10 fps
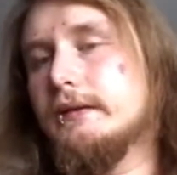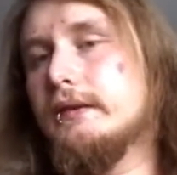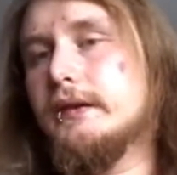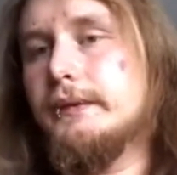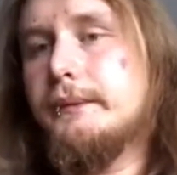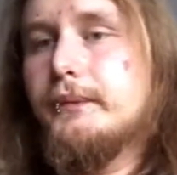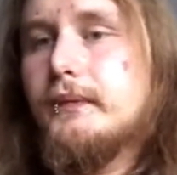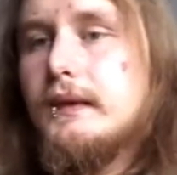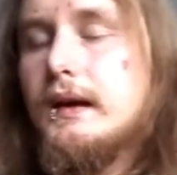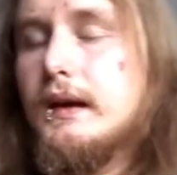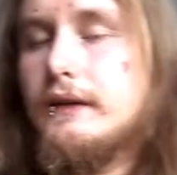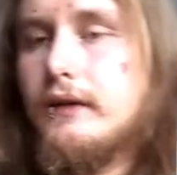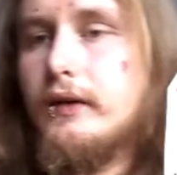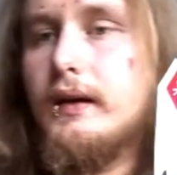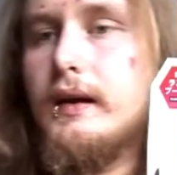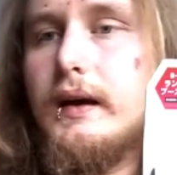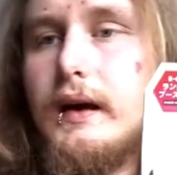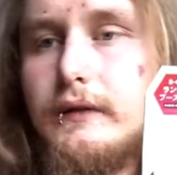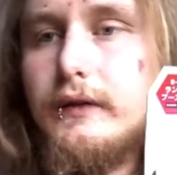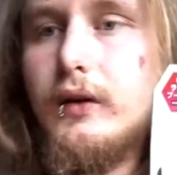right, if I can
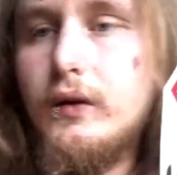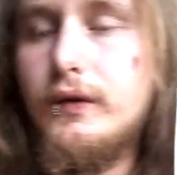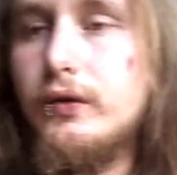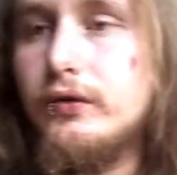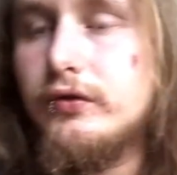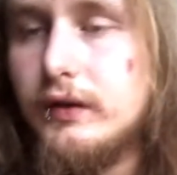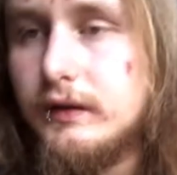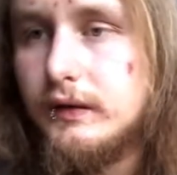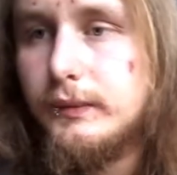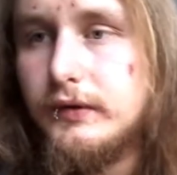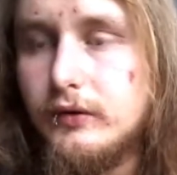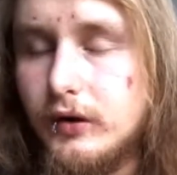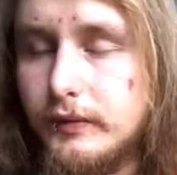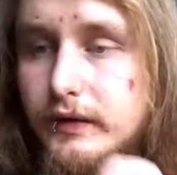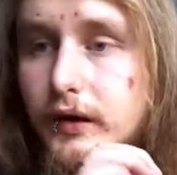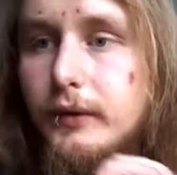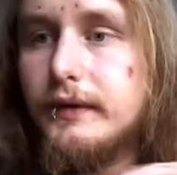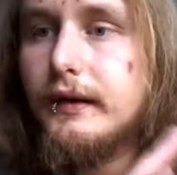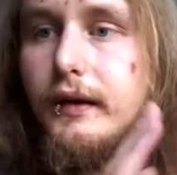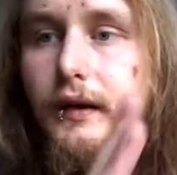get 500 subscribers, I know
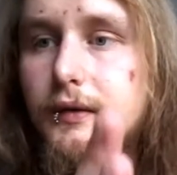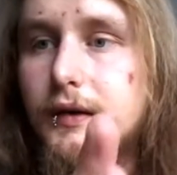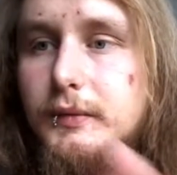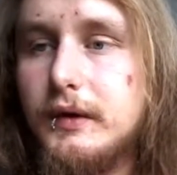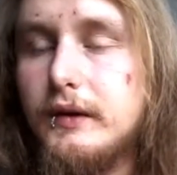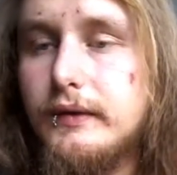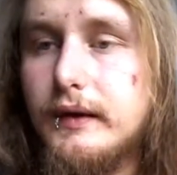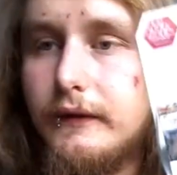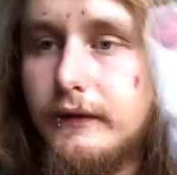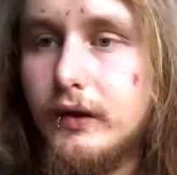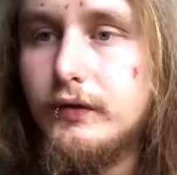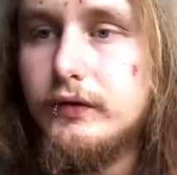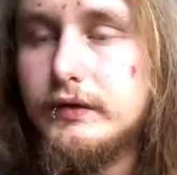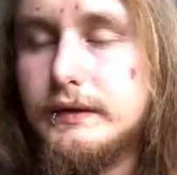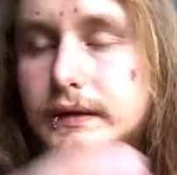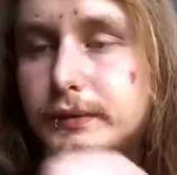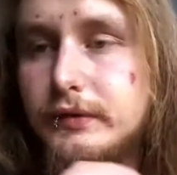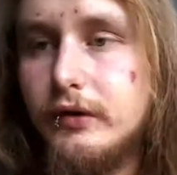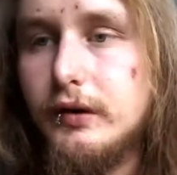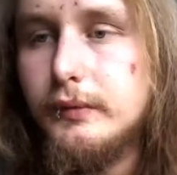it's a lot to ask, but if we get 500
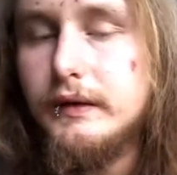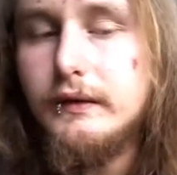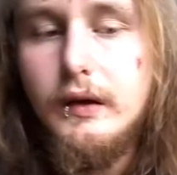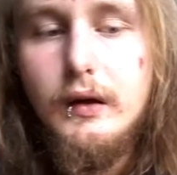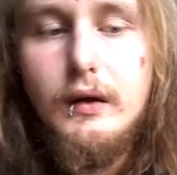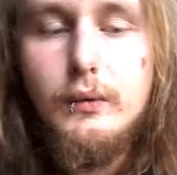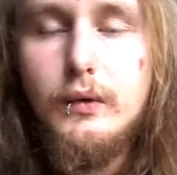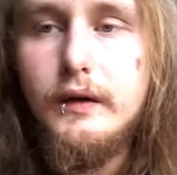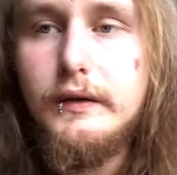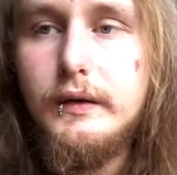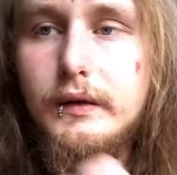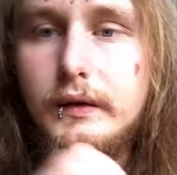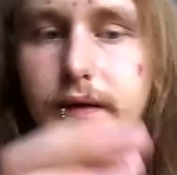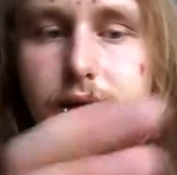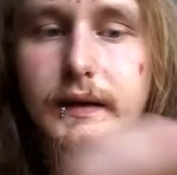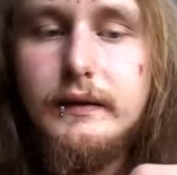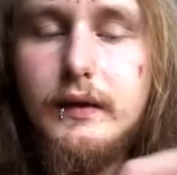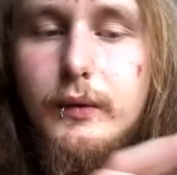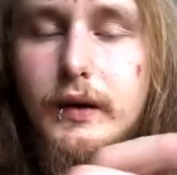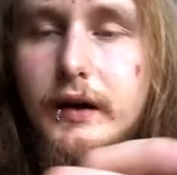subscribers, what I'll do, guys, is
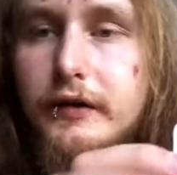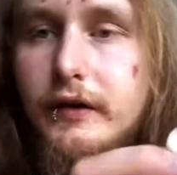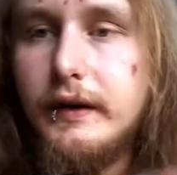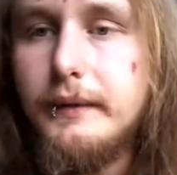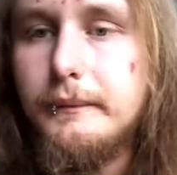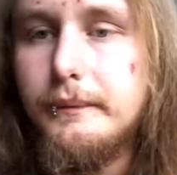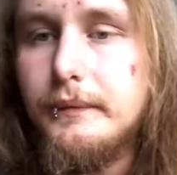I will actually